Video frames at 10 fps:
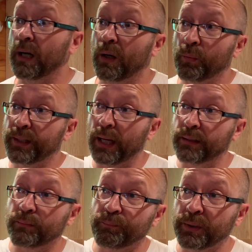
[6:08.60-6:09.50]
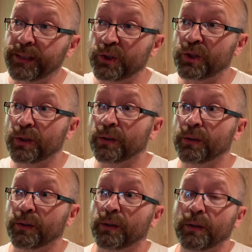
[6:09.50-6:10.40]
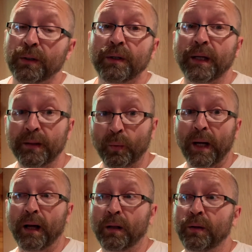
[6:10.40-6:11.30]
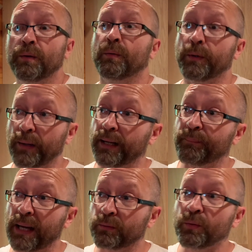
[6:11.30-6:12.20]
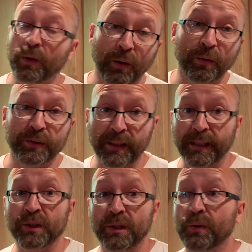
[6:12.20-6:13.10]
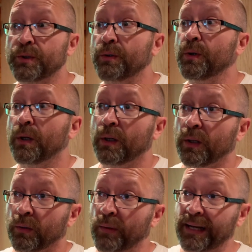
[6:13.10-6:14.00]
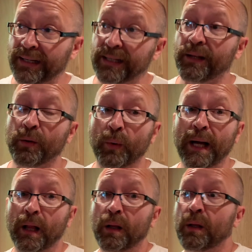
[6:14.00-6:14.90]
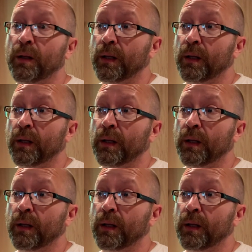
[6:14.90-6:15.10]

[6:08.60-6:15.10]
we got bleach in the well. We ran it back through the hose like I showed you, ran it into the well.